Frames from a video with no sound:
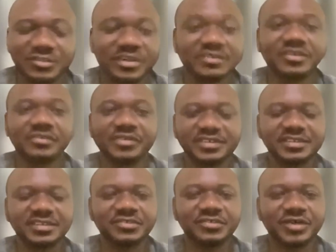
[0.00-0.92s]

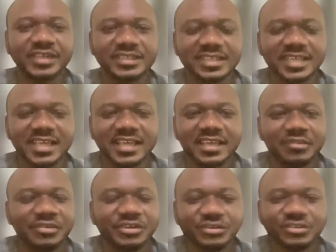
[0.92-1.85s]
intra-regional trade,
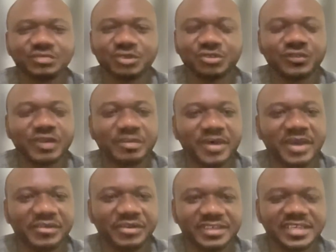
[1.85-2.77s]
reduce most of the
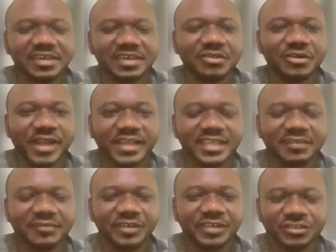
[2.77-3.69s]
barriers and connect
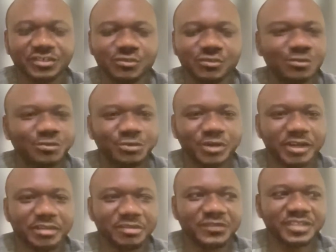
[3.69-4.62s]
Africa through,
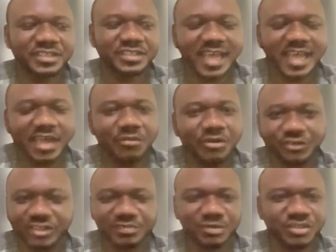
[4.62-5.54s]
if it is highway
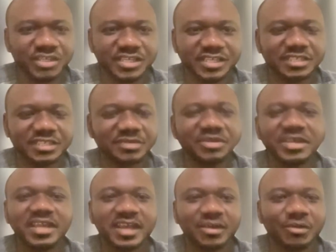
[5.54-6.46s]
transportation
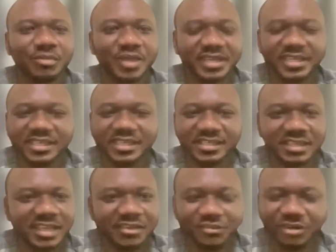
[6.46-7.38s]
or making
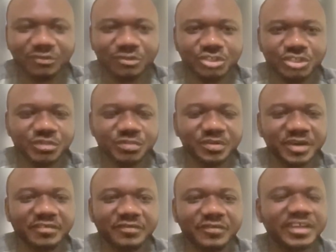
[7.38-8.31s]
air travel
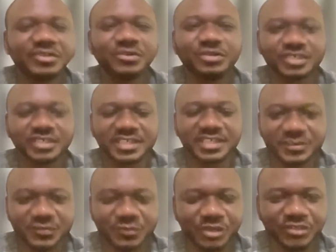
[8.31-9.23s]
cheaper, finding
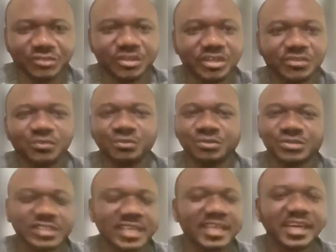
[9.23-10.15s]
alternative ways to get
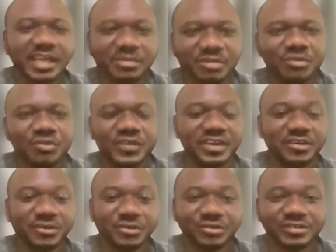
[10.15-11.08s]
goods and labor moving
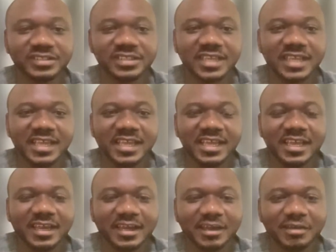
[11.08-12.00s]
across.
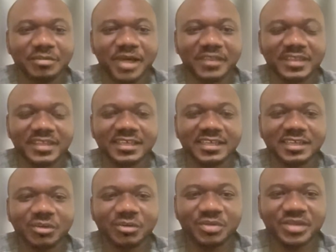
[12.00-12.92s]
I think
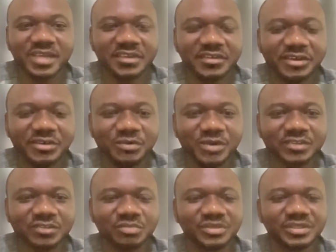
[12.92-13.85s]
that would be a great way
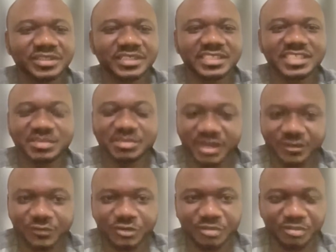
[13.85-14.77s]
to build in demand
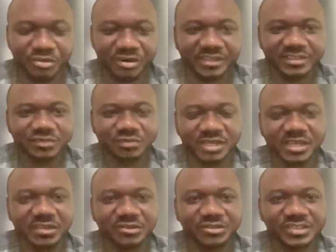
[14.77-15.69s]
for the products within
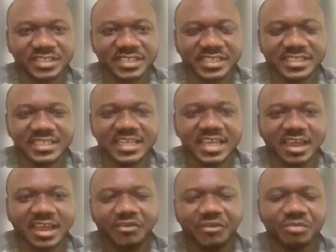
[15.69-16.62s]
the continent
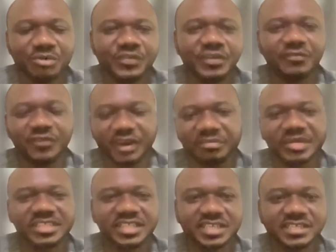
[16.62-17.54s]
and remove the
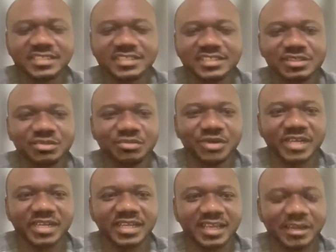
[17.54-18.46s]
fragmentations
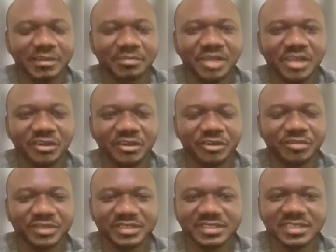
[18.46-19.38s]
within the
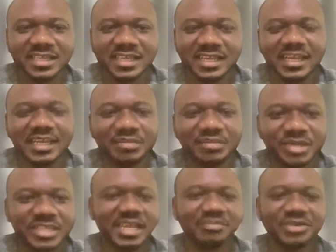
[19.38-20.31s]
economies that
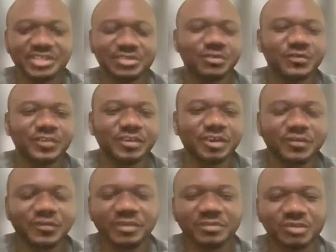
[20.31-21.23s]
limit the ability of
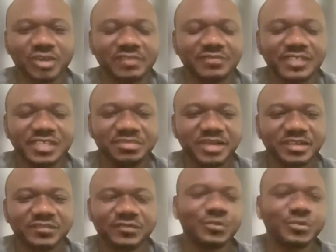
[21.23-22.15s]
firms to have
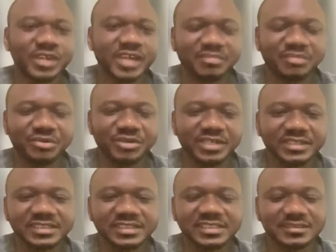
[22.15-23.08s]
demand for their
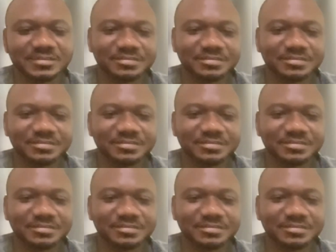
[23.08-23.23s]
products.